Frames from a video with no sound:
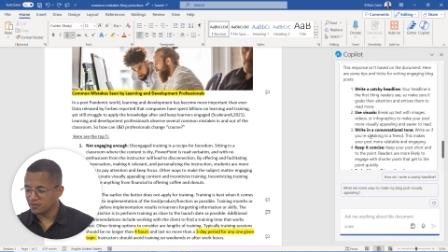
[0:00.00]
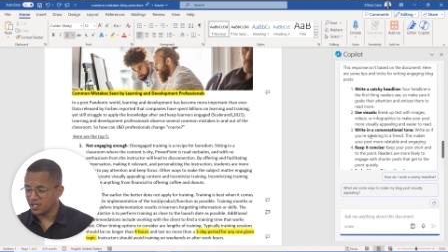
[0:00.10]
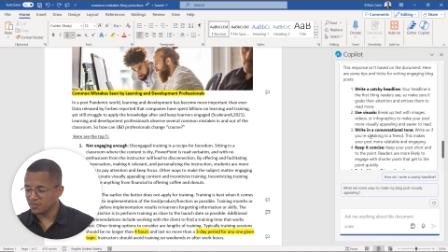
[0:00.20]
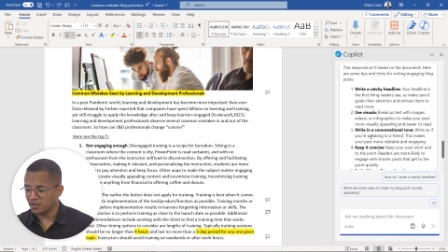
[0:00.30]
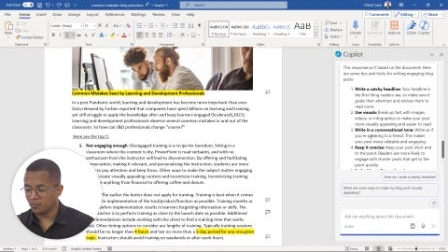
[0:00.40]

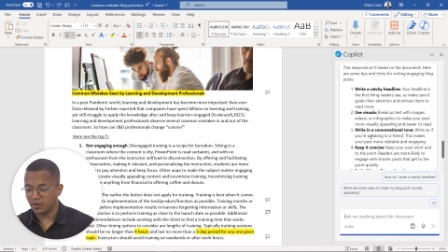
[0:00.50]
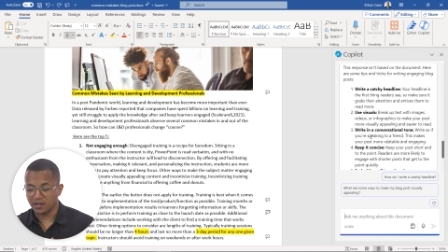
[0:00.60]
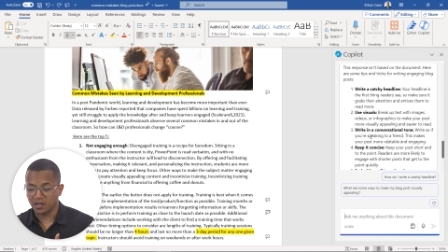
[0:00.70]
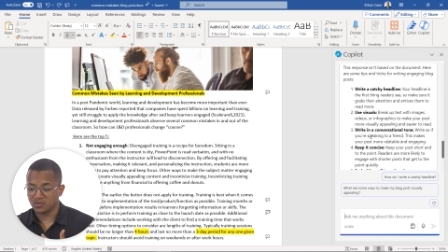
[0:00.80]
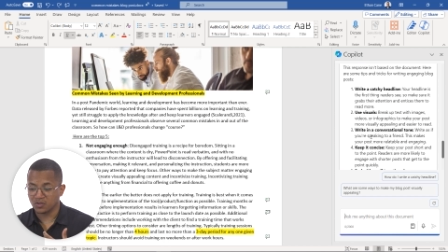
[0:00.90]
tips here when
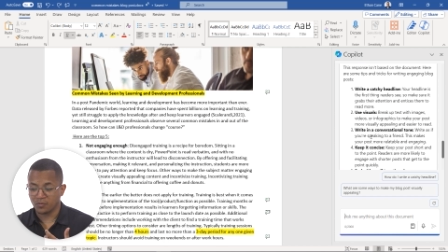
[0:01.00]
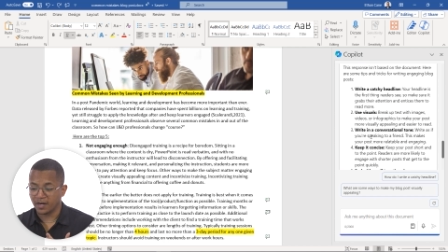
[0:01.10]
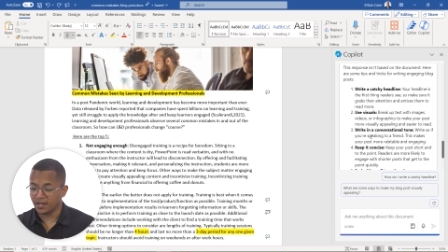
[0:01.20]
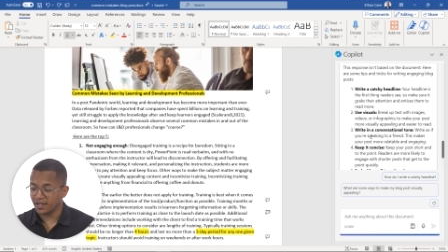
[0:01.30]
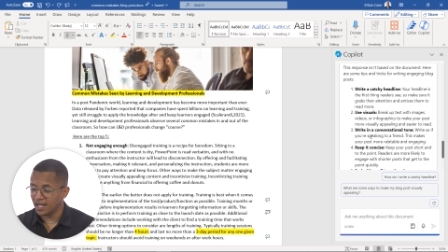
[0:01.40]
it comes to
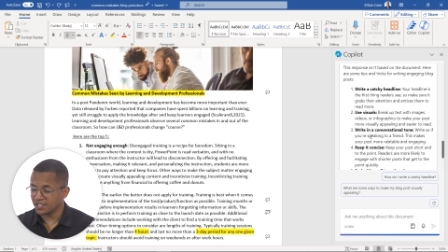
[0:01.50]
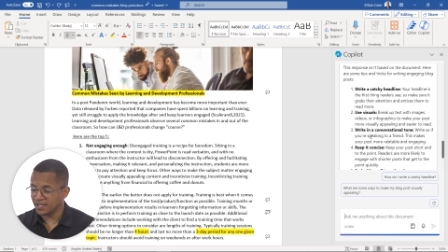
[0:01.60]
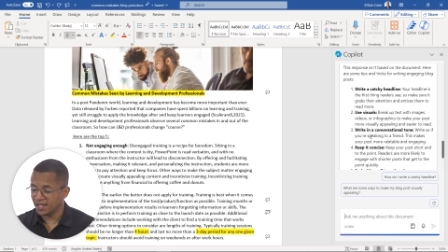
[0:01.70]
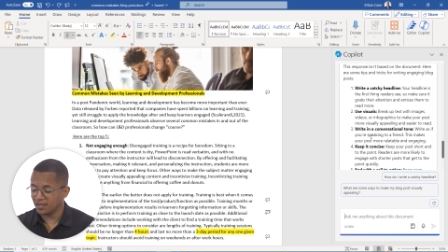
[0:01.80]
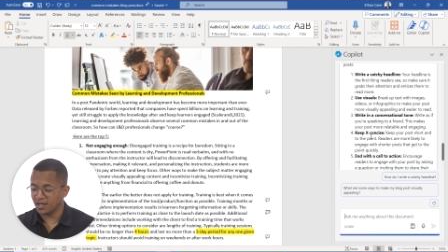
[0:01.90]
writing a catchy
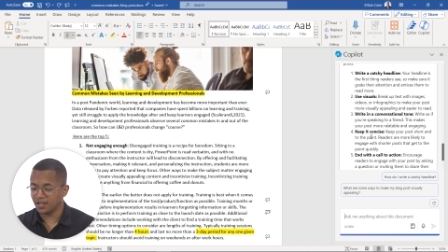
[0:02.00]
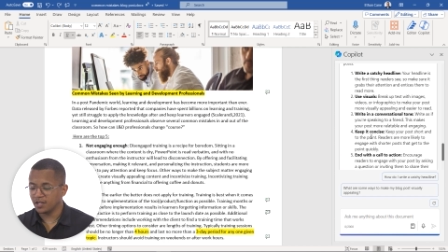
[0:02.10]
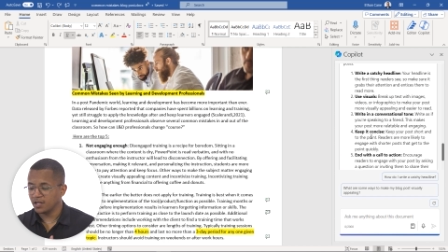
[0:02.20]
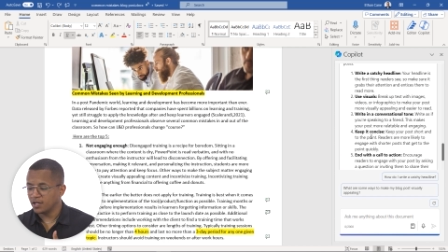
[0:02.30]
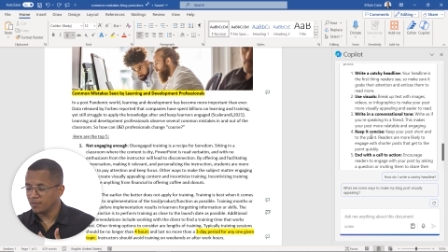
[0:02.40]
headline,
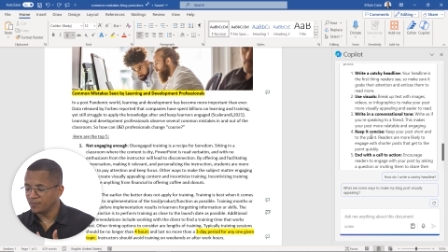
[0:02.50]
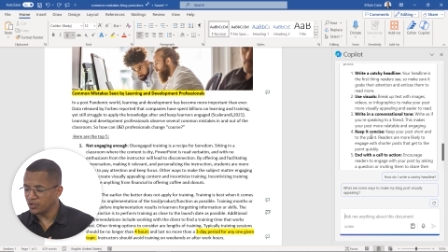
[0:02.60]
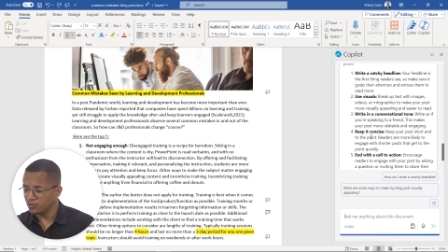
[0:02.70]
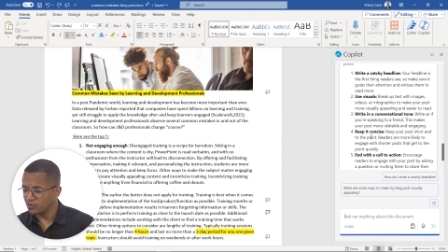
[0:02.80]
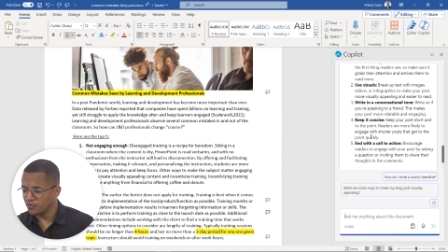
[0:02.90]

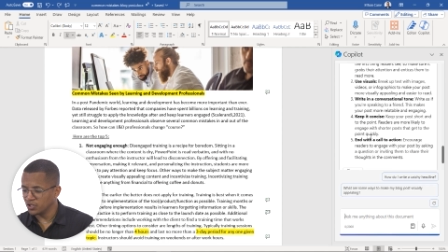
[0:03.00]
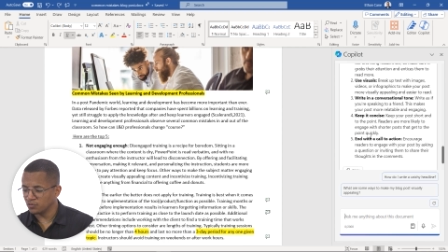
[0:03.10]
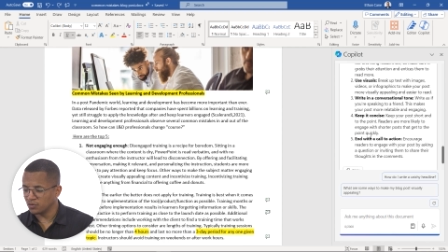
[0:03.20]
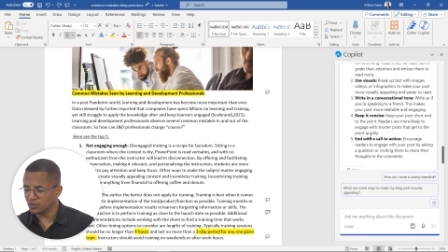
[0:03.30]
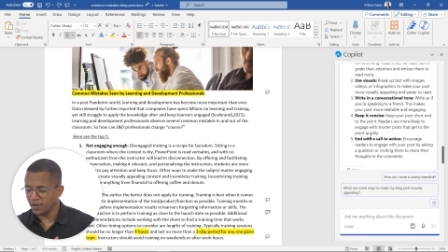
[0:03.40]
use
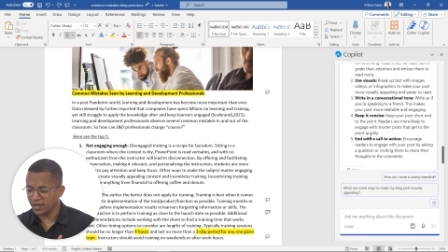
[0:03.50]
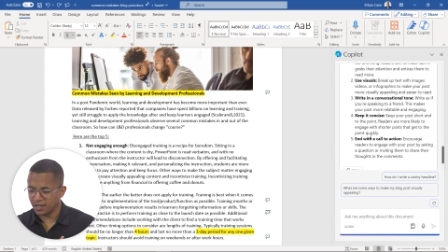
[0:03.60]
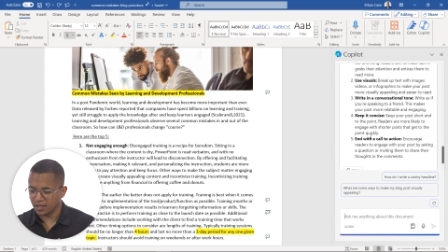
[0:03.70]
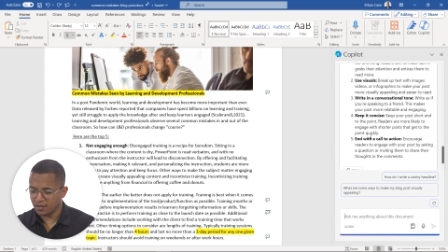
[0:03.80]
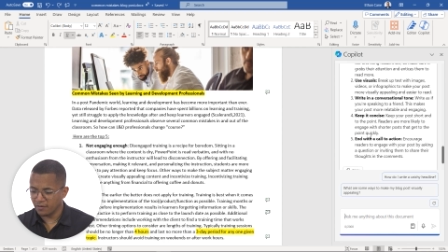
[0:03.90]
visuals,
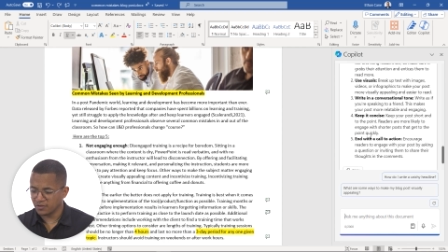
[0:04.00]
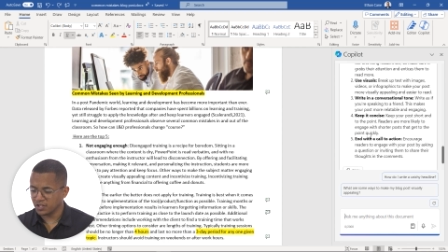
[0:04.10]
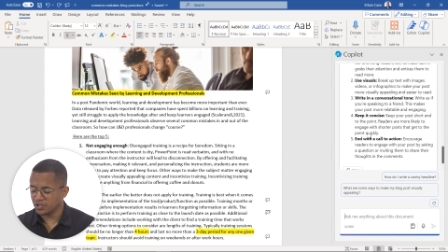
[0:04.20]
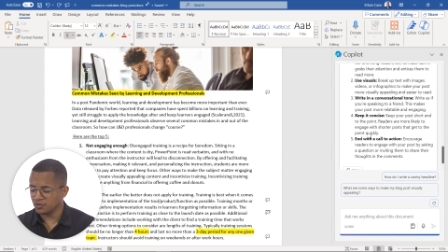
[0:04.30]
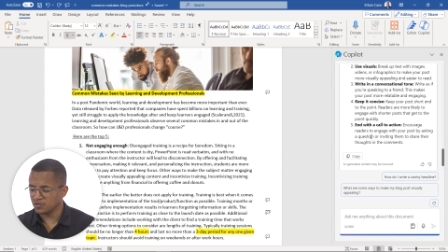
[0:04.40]
writing in a
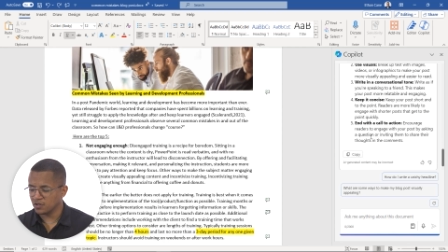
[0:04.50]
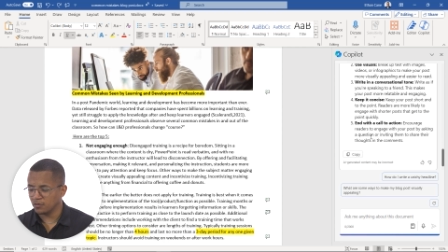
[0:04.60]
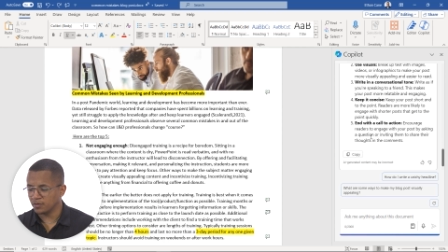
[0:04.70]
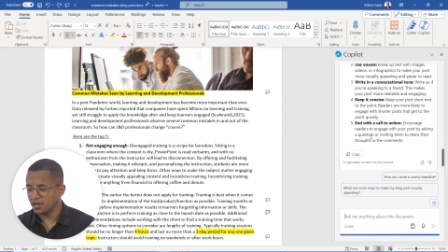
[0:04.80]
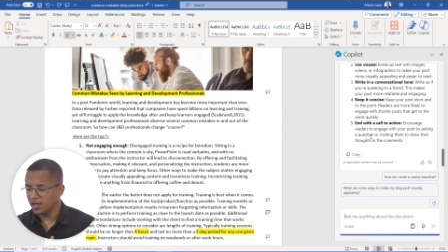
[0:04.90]
conversational
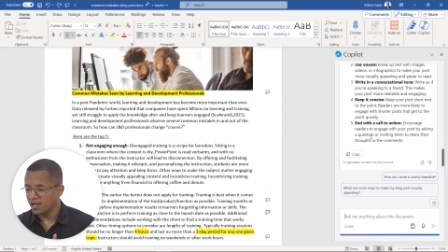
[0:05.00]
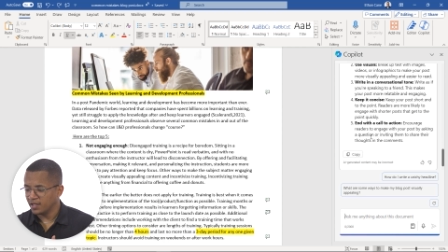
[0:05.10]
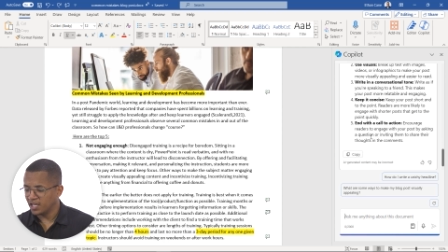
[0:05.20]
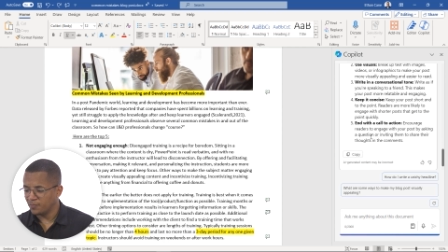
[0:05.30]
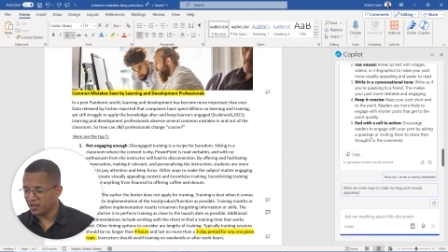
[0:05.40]
tone,
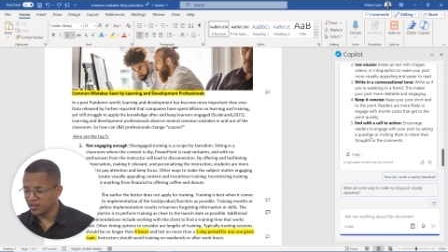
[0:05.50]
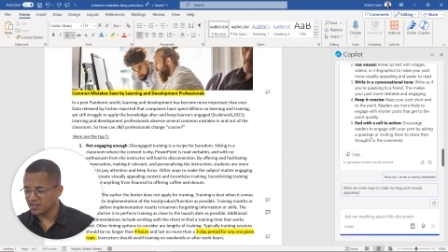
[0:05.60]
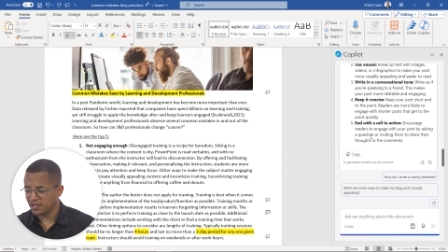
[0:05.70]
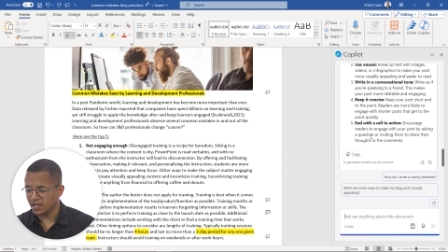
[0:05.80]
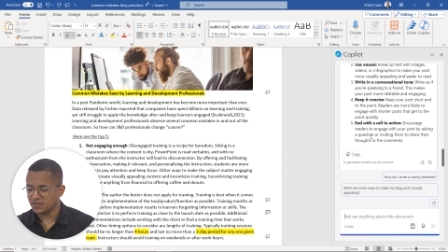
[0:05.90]
keep it
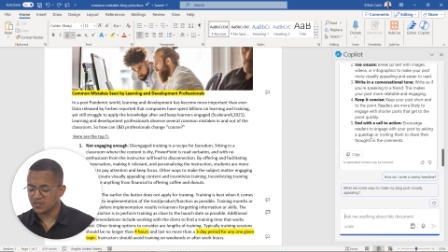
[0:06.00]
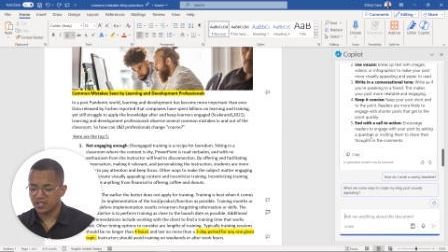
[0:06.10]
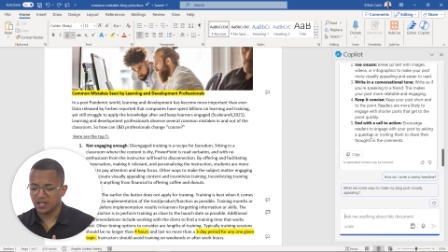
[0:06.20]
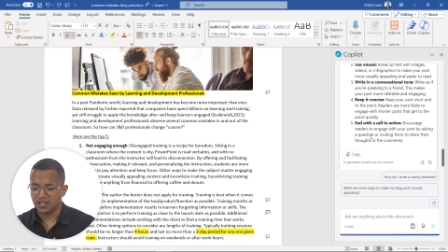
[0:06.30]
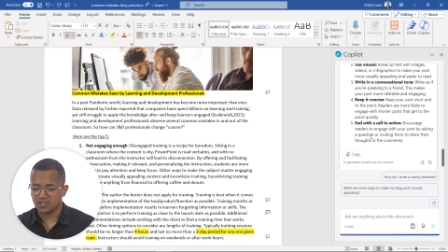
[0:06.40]
concise,
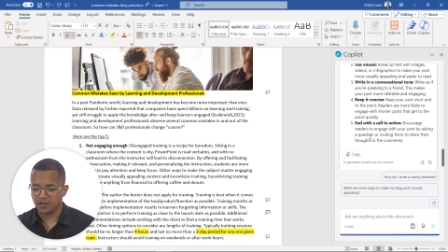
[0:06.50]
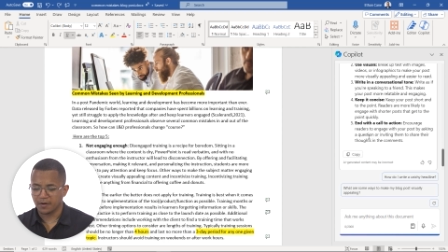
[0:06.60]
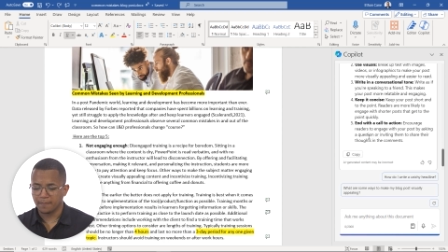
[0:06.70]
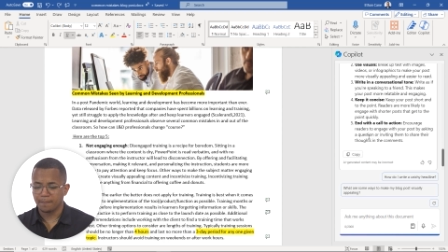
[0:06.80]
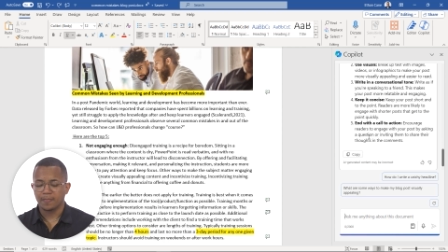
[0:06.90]
etc.